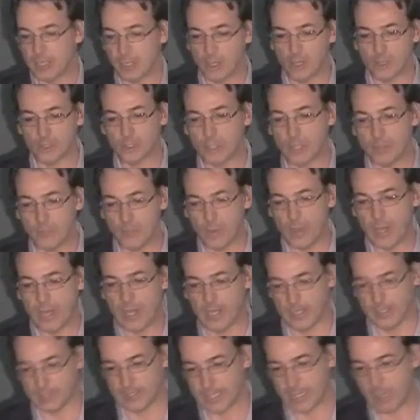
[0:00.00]
but it's going to
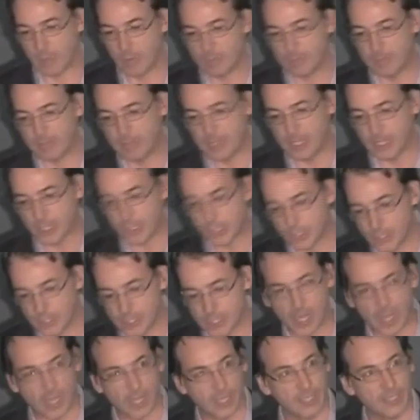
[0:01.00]
go somewhere else. Our
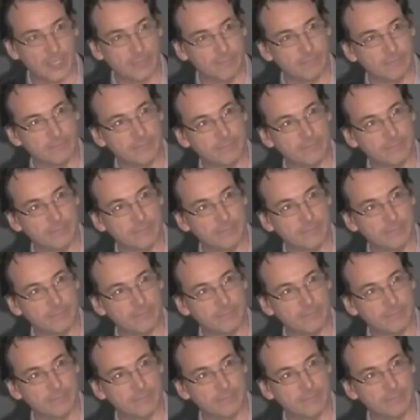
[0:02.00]
predictions